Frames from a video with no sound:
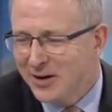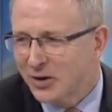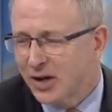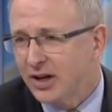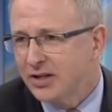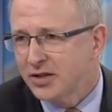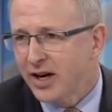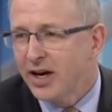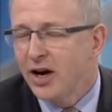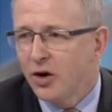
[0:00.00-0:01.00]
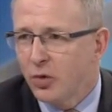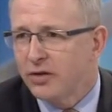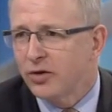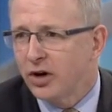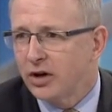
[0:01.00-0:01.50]
Look, can I say,
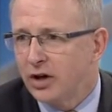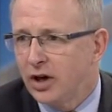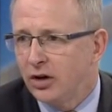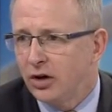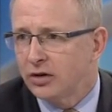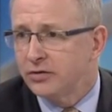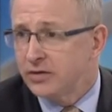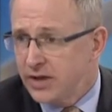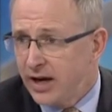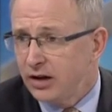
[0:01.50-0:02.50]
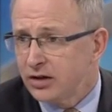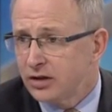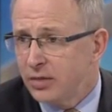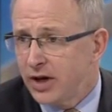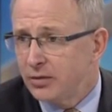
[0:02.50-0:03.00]
we've got a lot of talent
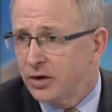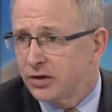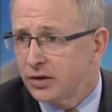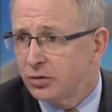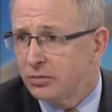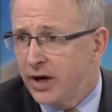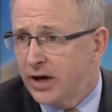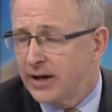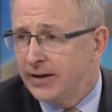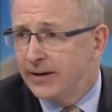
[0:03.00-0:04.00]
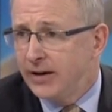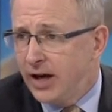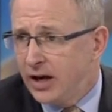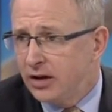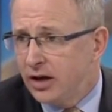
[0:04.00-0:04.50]
in the Parliamentary Liberal Party
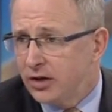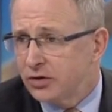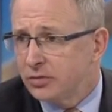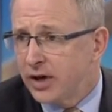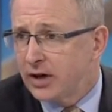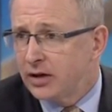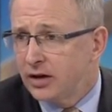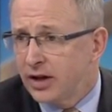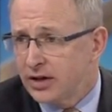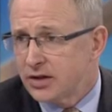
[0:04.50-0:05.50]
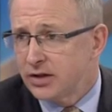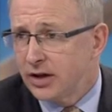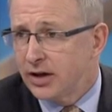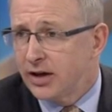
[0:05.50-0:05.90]
and in the National Party. That's